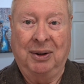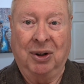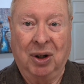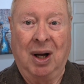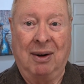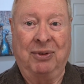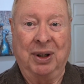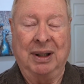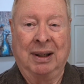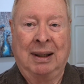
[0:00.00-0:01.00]
Loved
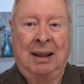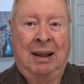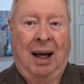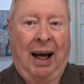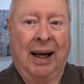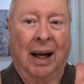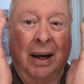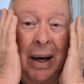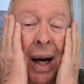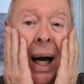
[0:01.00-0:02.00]
it. I
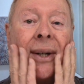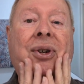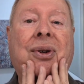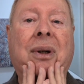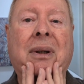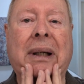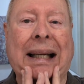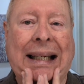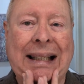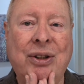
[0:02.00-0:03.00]
got a nice
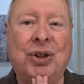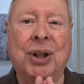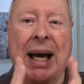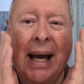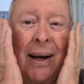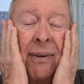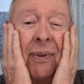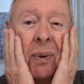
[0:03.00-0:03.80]
clean shave.